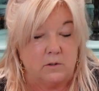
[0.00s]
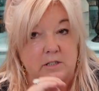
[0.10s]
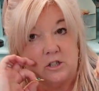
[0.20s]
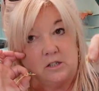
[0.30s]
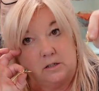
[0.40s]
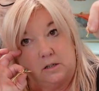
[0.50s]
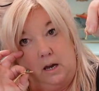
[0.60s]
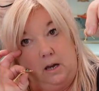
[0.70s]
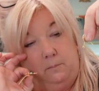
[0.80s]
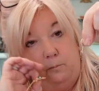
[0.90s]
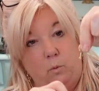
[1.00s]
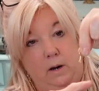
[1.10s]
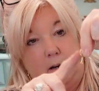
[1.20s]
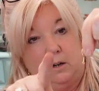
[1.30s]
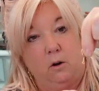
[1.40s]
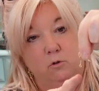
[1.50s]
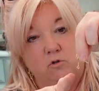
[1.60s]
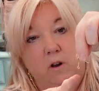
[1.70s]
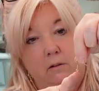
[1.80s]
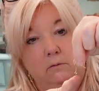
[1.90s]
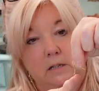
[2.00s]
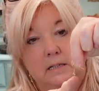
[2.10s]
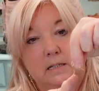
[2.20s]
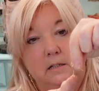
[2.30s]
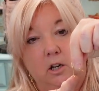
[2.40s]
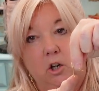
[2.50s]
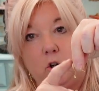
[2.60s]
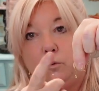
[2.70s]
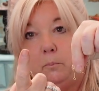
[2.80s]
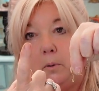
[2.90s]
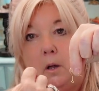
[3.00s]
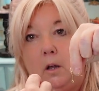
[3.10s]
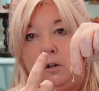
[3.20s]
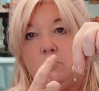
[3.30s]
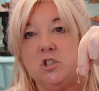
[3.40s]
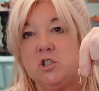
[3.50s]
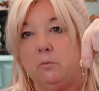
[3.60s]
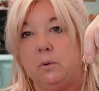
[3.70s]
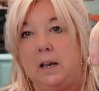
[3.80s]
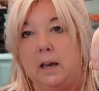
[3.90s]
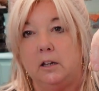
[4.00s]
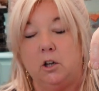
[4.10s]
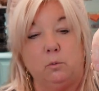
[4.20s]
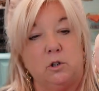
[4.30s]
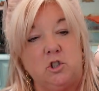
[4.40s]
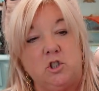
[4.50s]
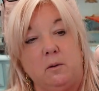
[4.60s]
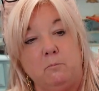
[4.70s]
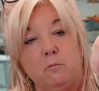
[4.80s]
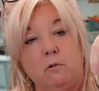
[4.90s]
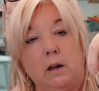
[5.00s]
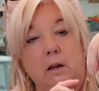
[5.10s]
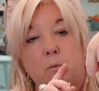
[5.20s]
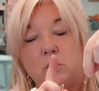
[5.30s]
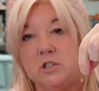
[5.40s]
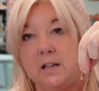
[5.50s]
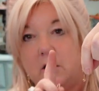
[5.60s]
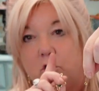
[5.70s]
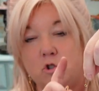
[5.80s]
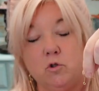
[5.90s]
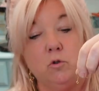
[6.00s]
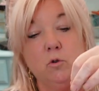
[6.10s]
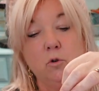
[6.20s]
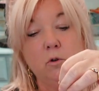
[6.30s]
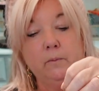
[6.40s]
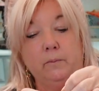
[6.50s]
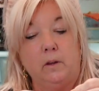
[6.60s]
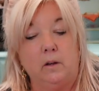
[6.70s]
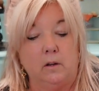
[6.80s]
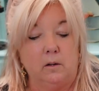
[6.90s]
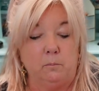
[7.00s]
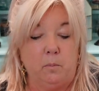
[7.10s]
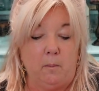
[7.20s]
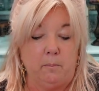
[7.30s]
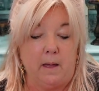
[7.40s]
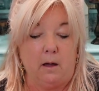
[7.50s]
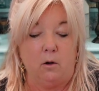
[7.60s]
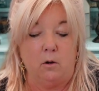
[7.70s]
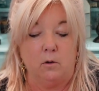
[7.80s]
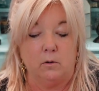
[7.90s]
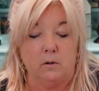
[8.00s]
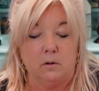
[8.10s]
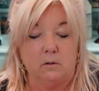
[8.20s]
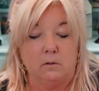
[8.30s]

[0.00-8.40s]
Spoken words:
it's just where it goes round into the loop. You just open it like you would a jump ring, which is like a door. Pop that on.